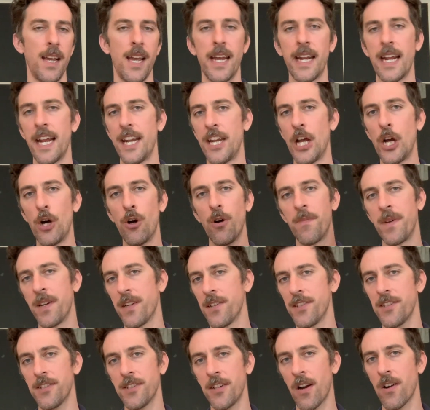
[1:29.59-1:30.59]
And I know I'm gonna
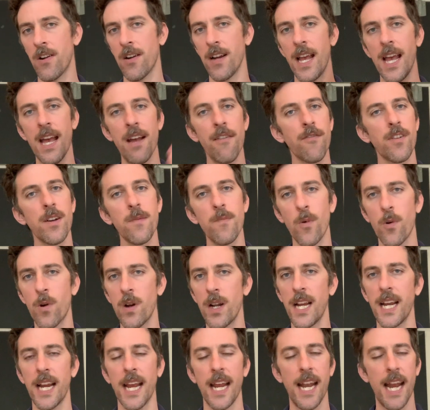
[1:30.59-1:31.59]
start every
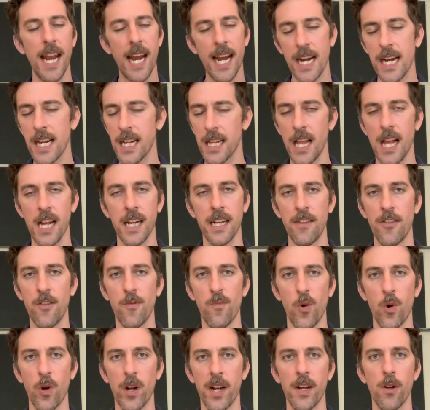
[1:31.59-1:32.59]
morning at 8 o'clock in the
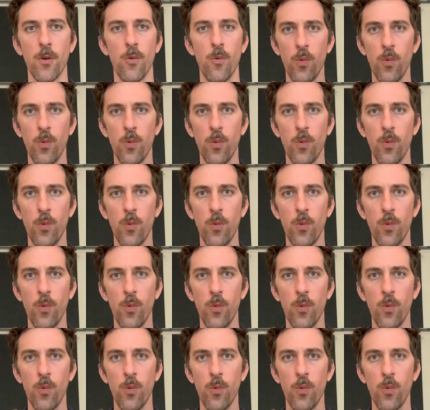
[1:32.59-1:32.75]
morning.